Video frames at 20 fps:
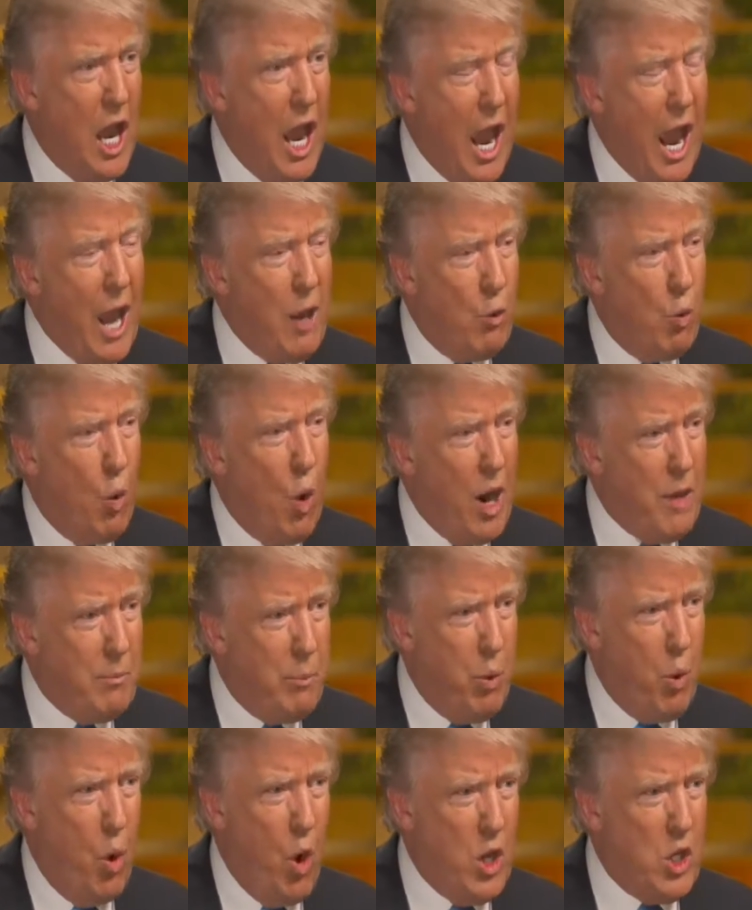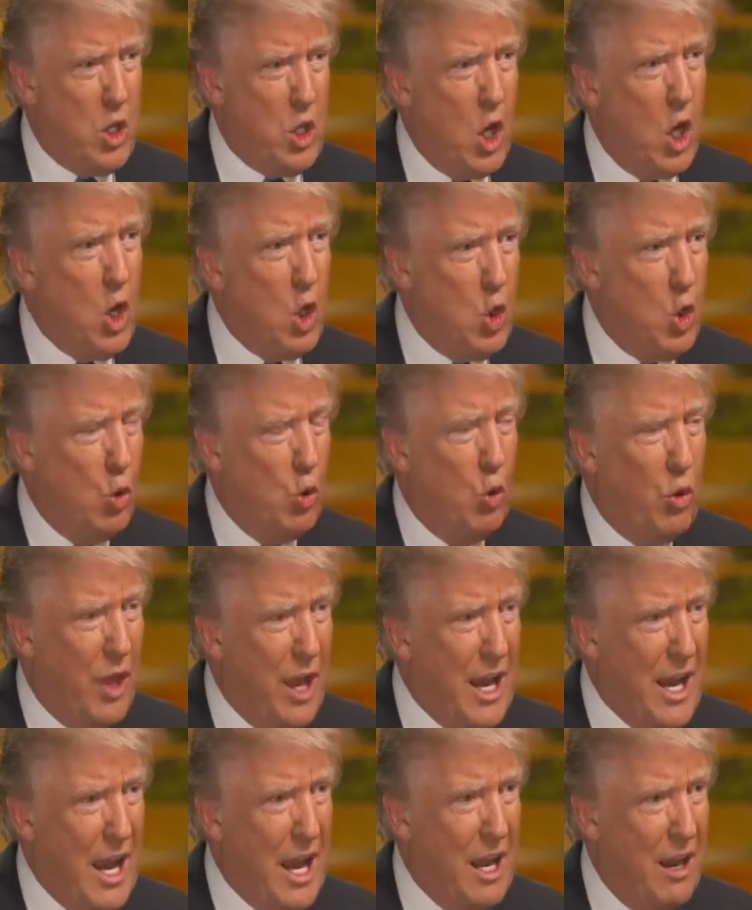At what point do
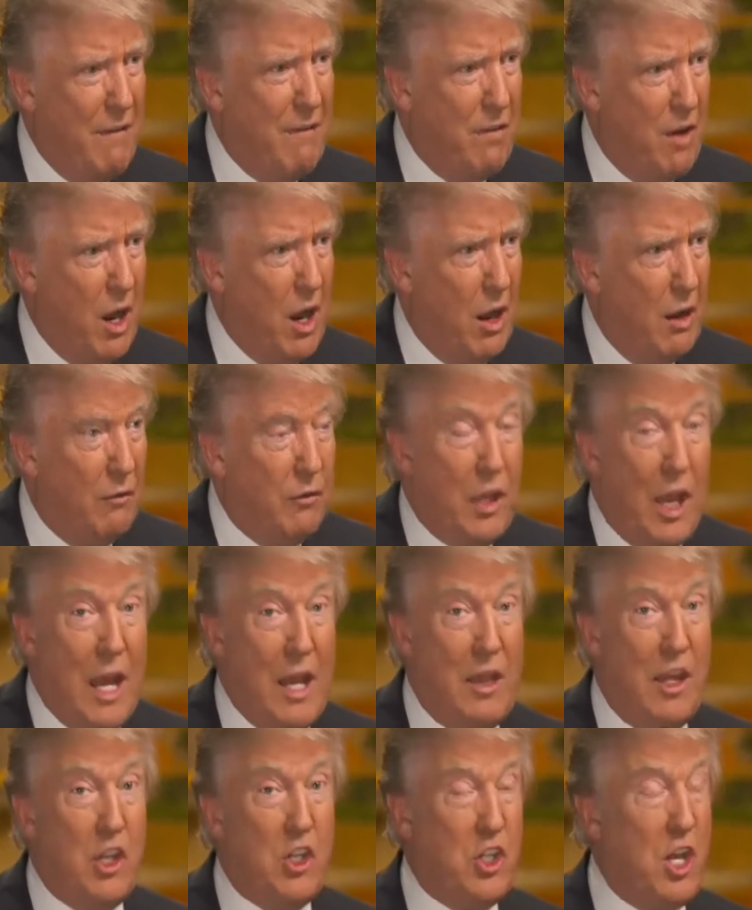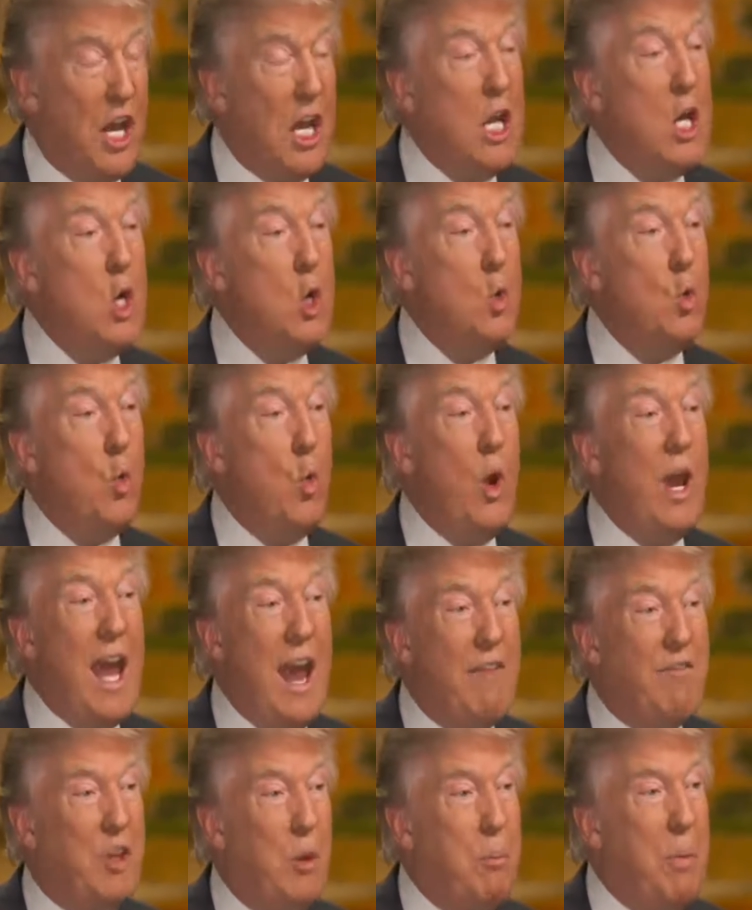they get involved and they say, we
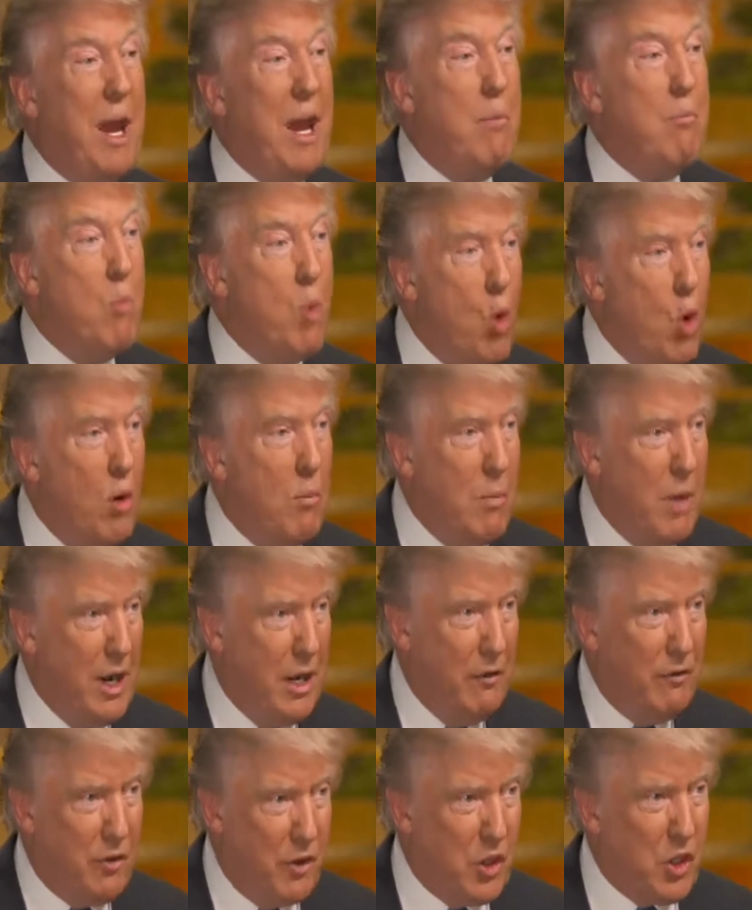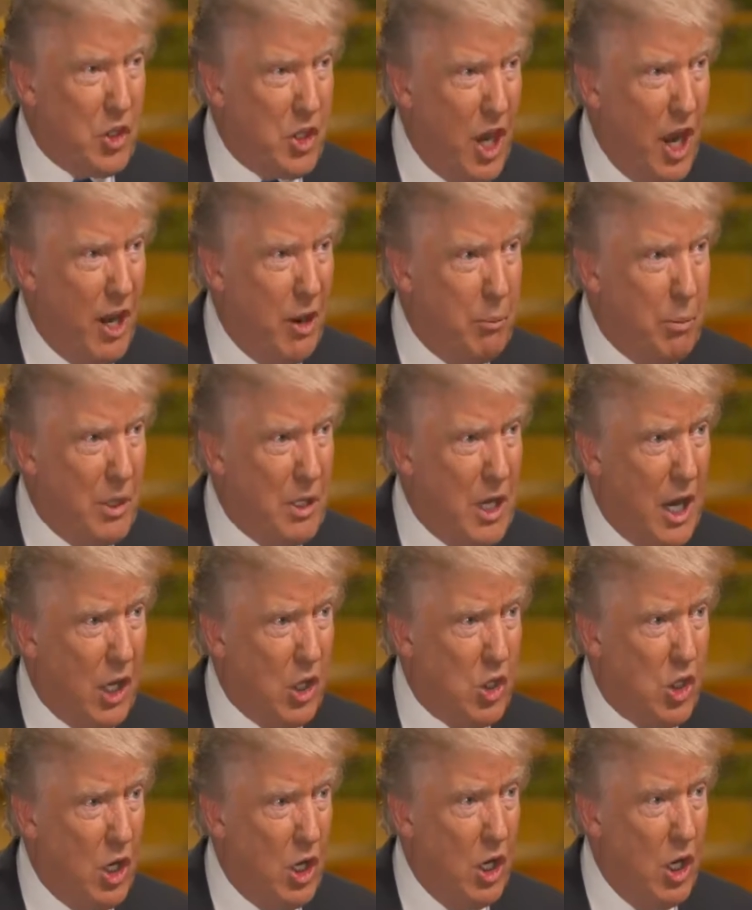have to pay more money for this kind of
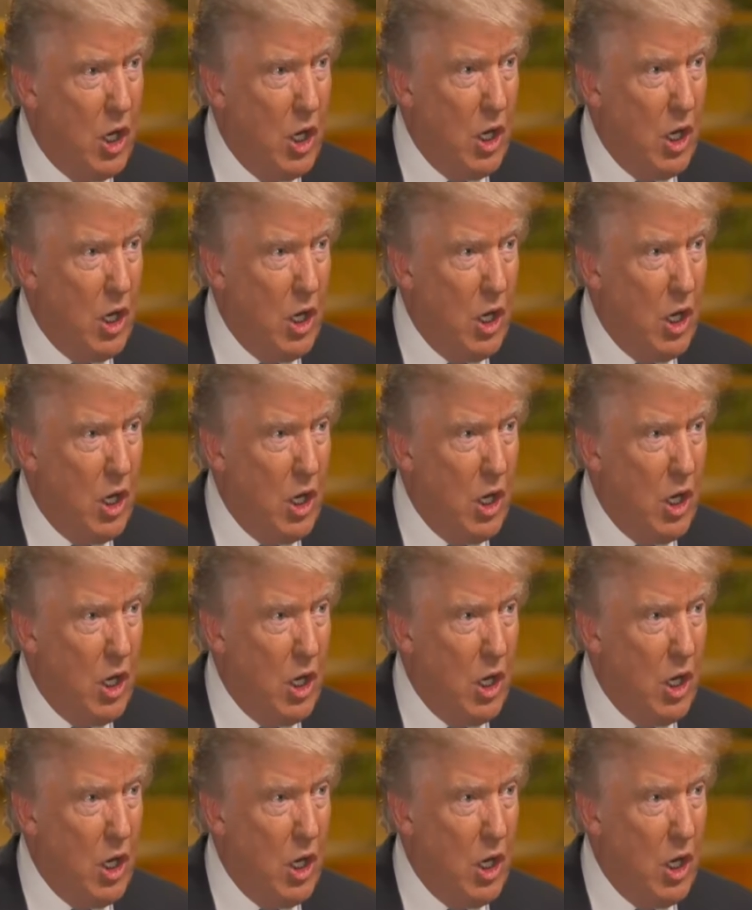protection?